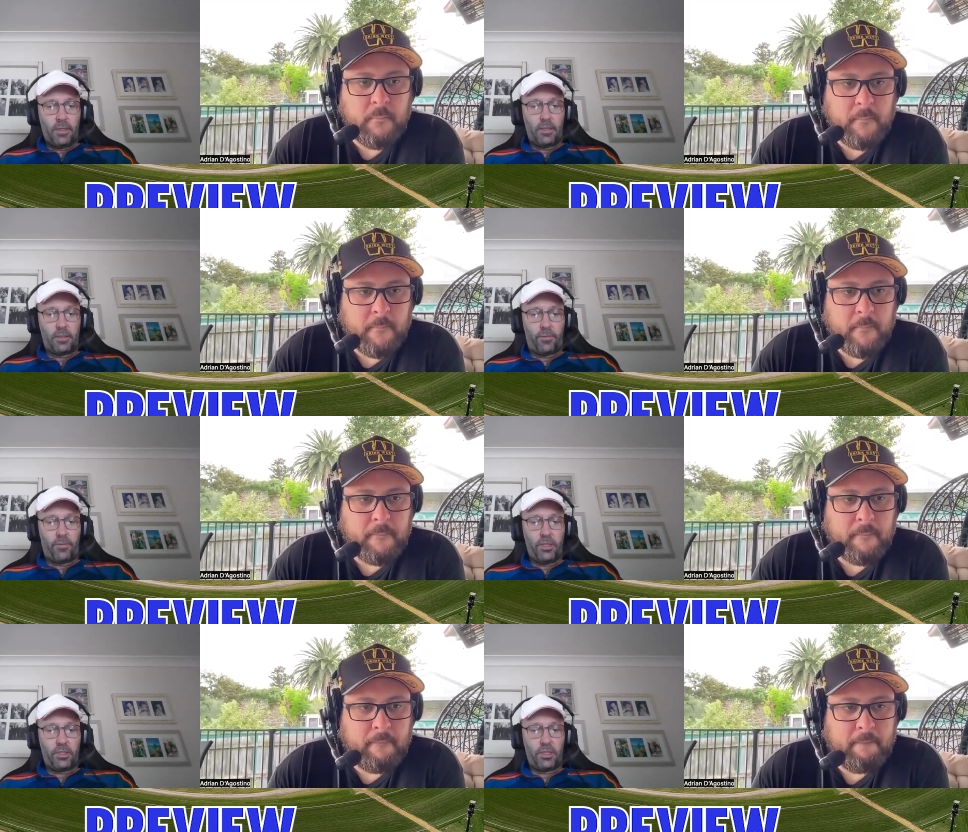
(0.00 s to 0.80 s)
Speaker 1: And to
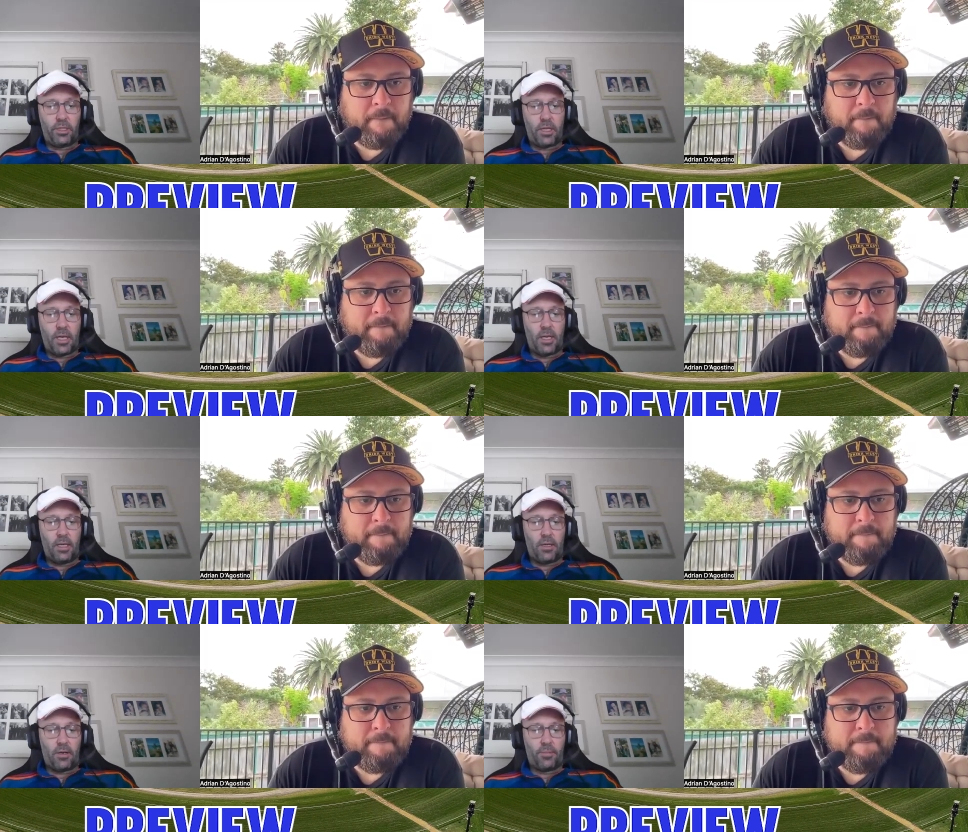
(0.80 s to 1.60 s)
finish the day,
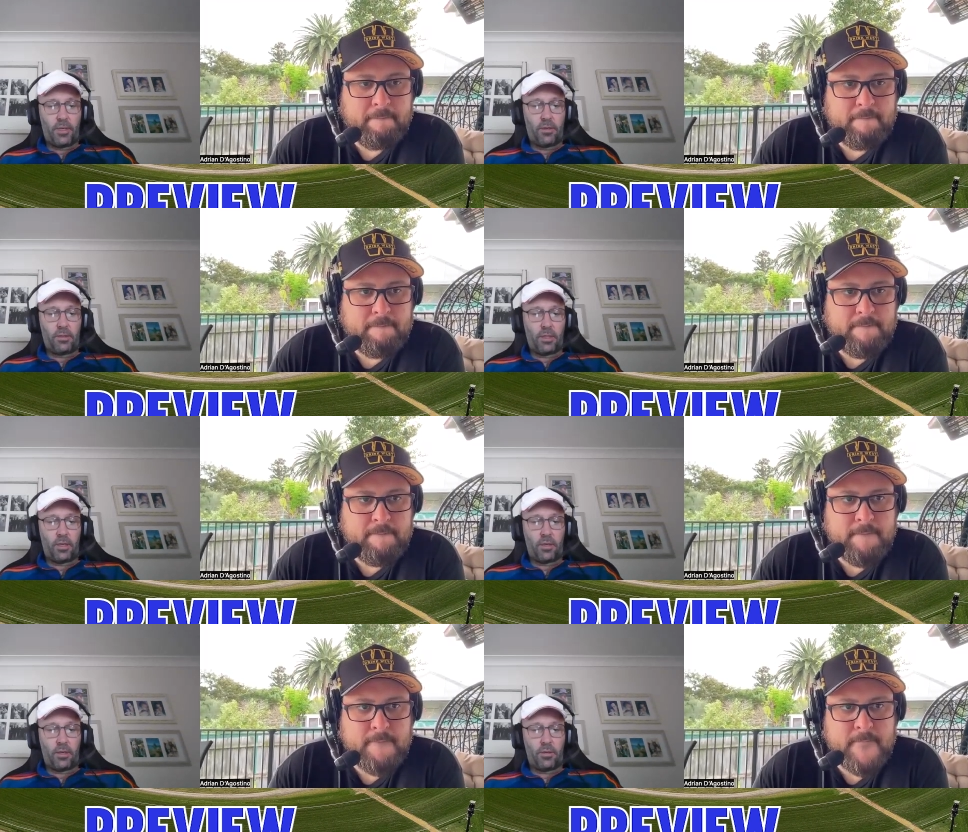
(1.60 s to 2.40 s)
I'm going to
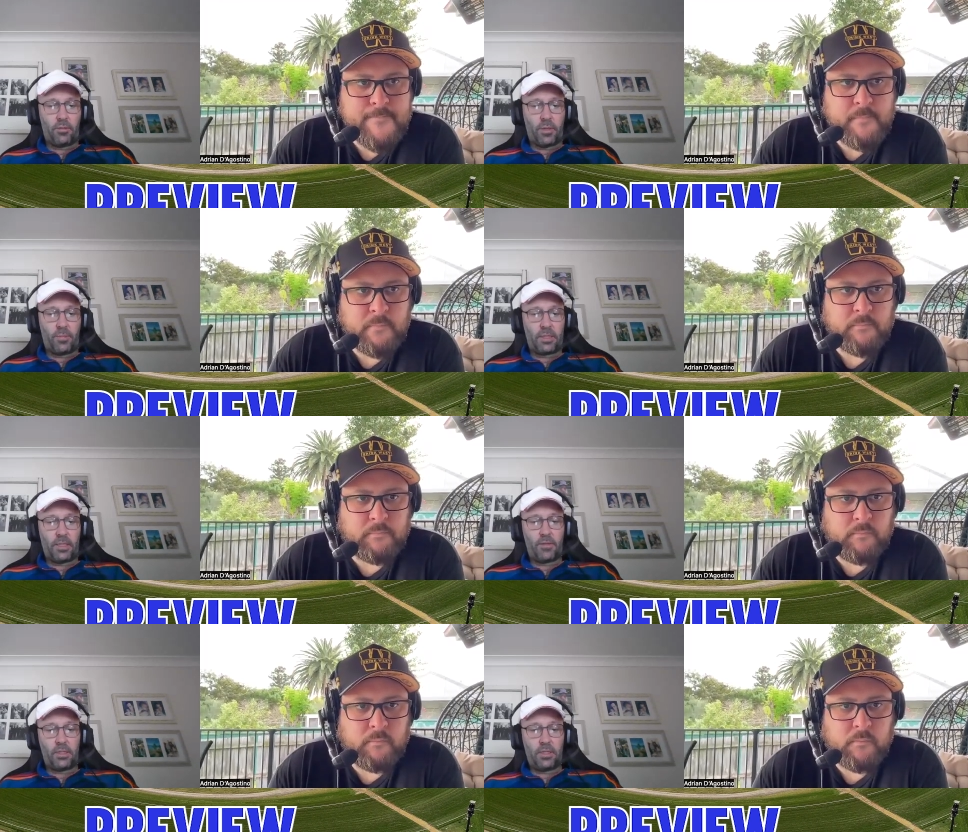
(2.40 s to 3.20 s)
go number
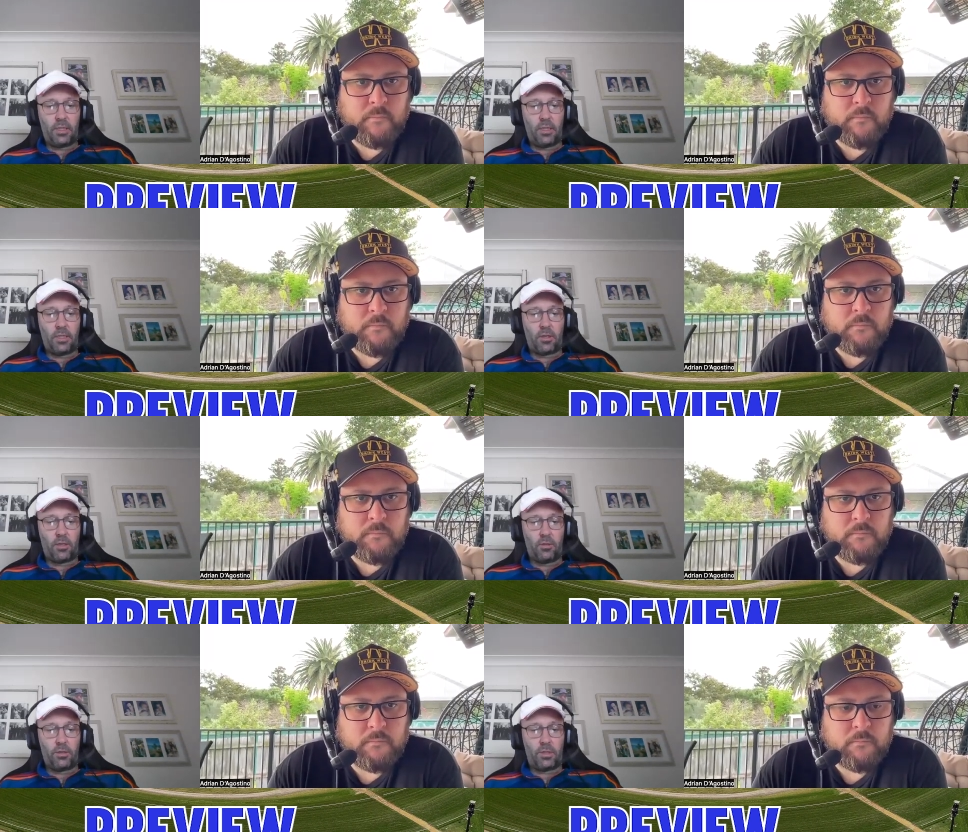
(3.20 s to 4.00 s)
17,
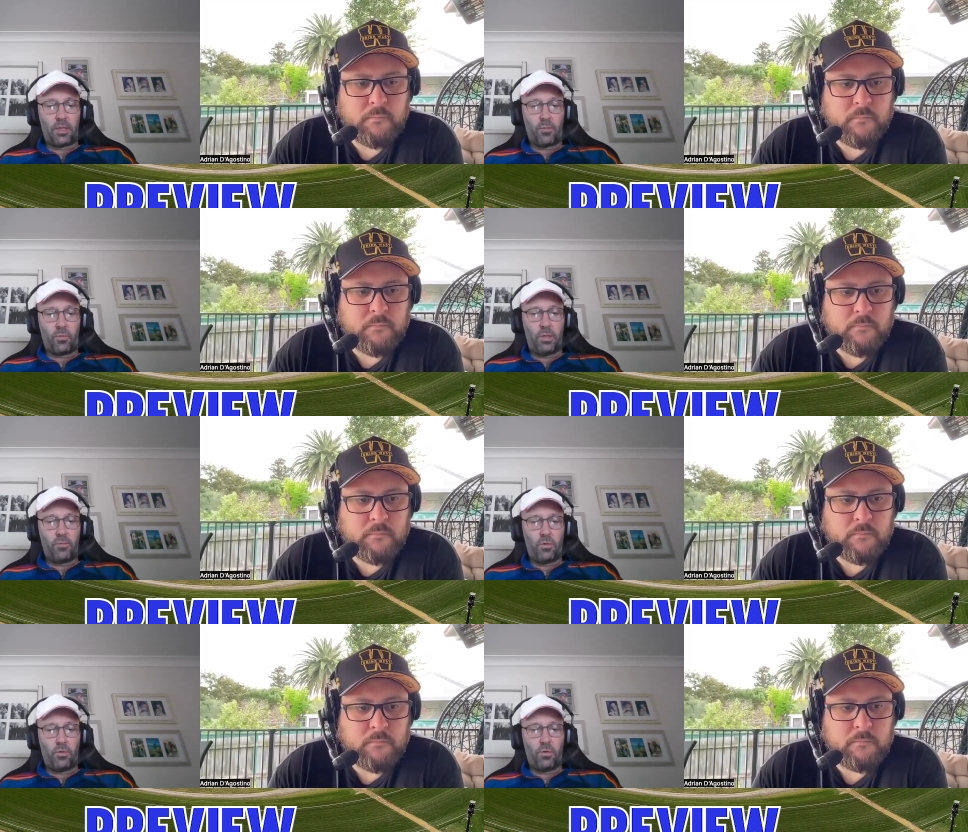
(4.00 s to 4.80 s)
Lose Some, Win
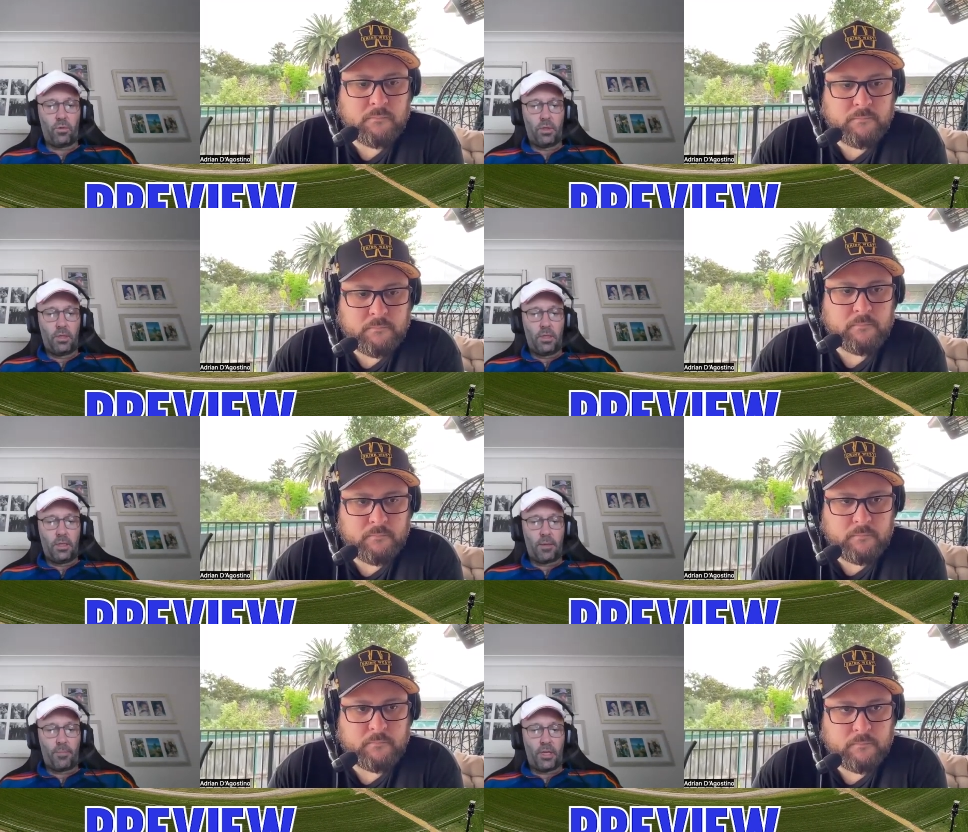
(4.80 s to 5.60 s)
More.
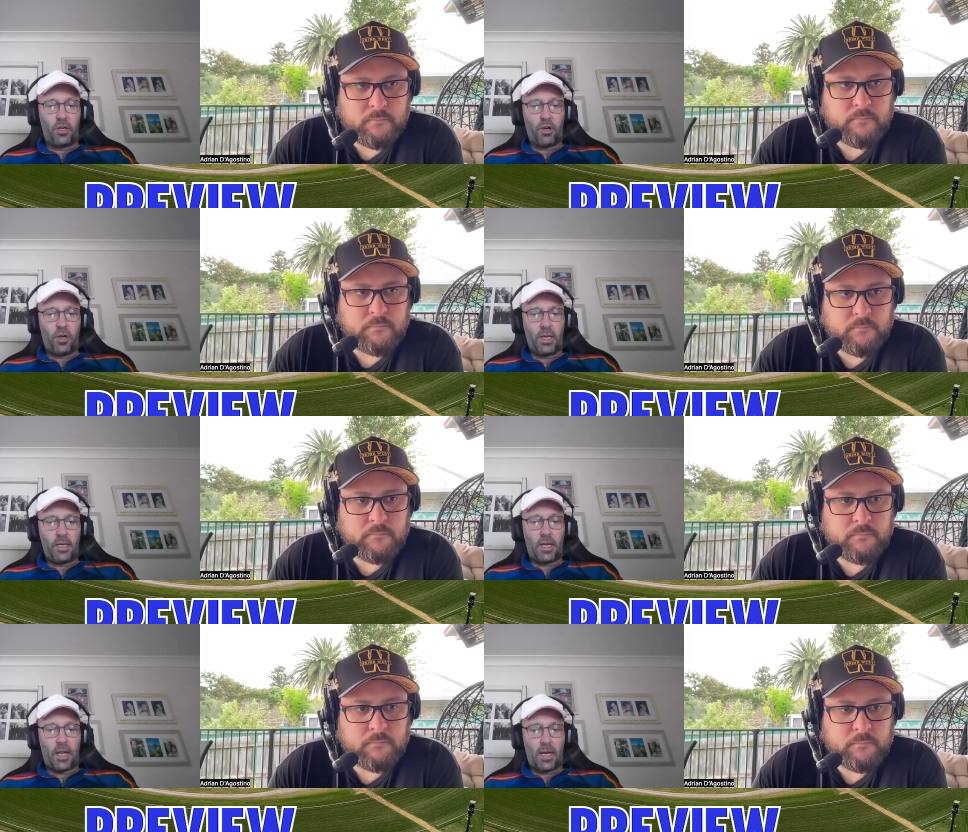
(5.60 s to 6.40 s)
Number
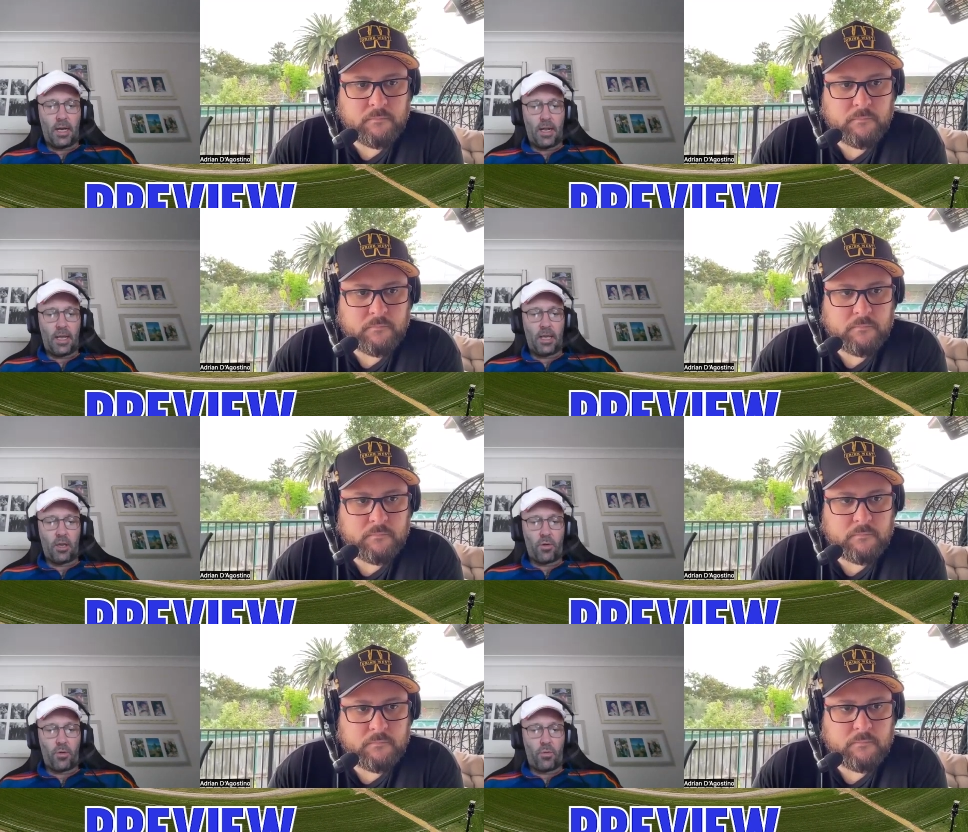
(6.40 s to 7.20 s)
nine,
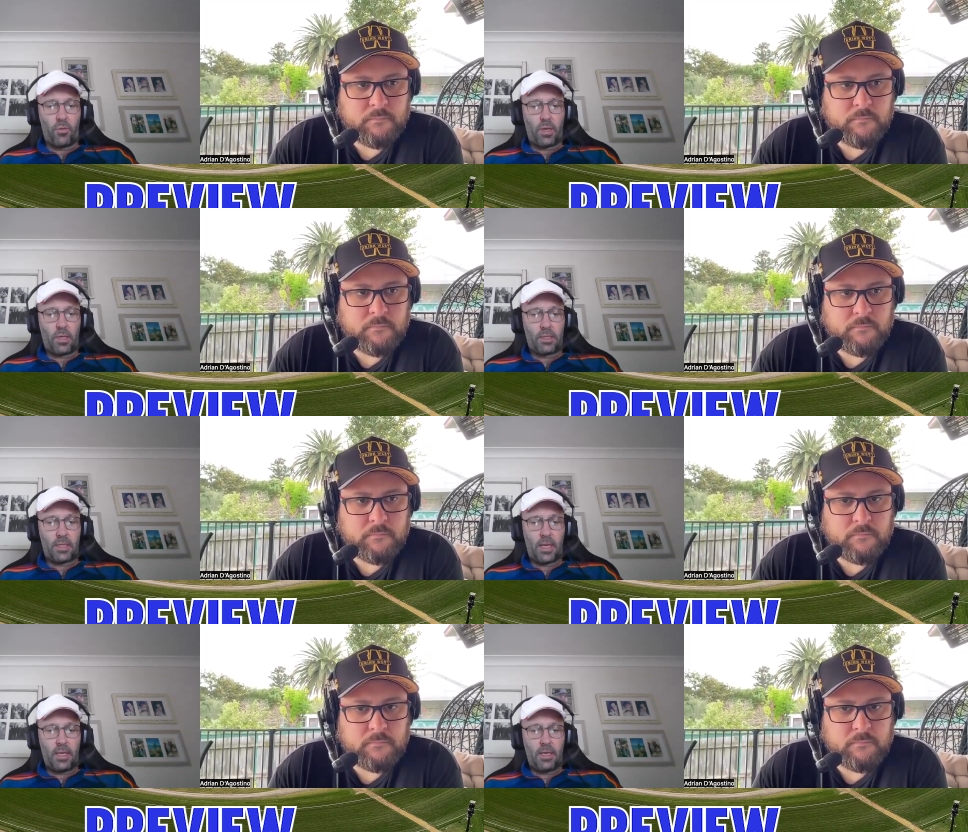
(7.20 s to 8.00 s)
Legio
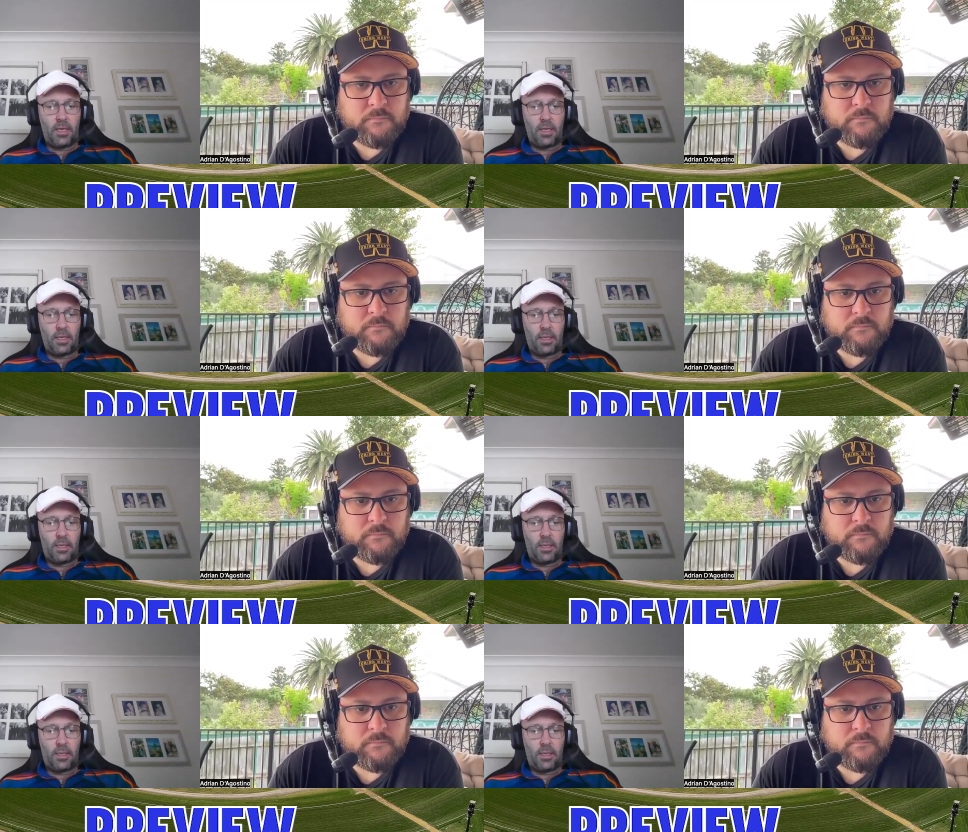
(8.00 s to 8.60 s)
10.